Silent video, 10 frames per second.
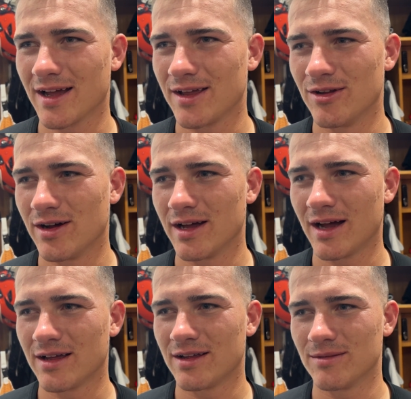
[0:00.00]
You know,
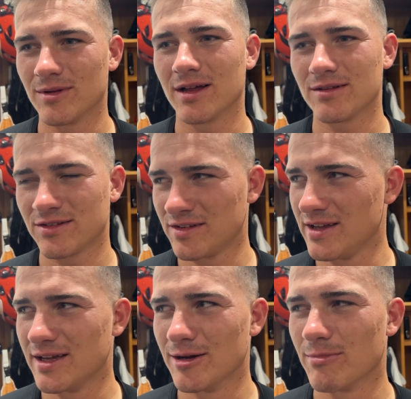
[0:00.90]
I
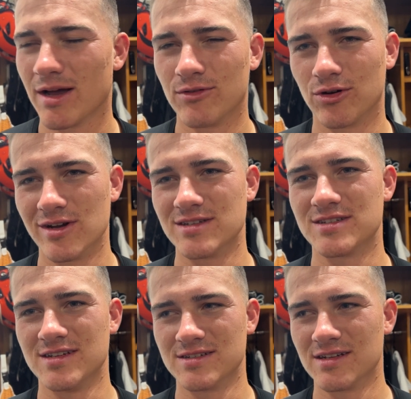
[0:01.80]
see him having a great
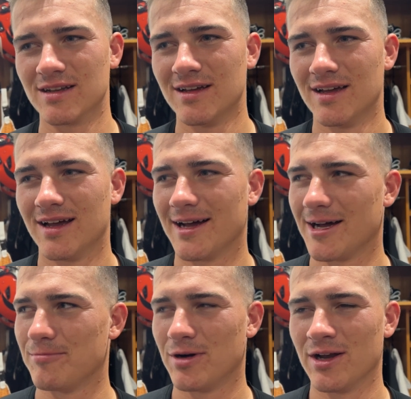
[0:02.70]
season,
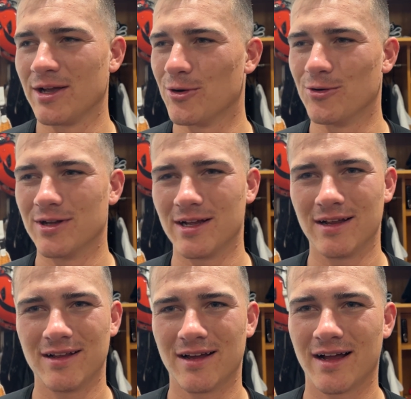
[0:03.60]
punting, holding.
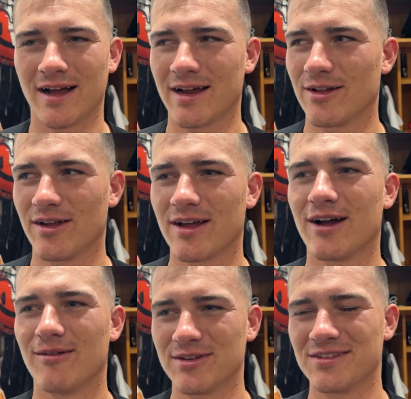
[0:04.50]
I got a lot of
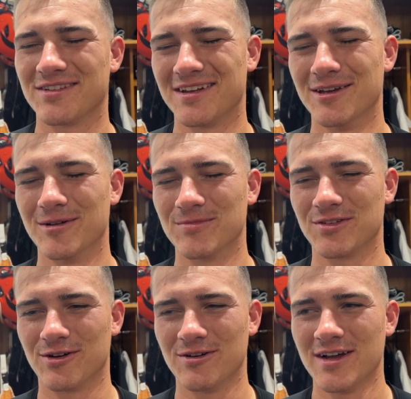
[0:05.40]
confidence in him,
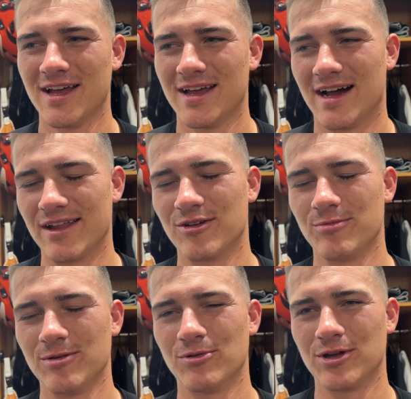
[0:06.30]
so I think it would
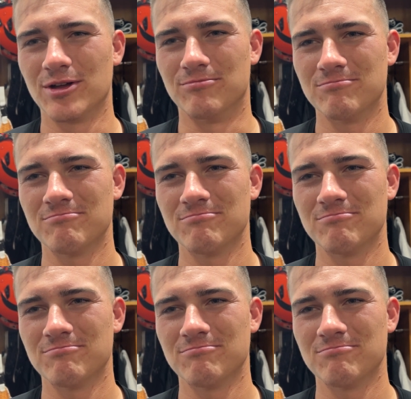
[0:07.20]
be pretty good.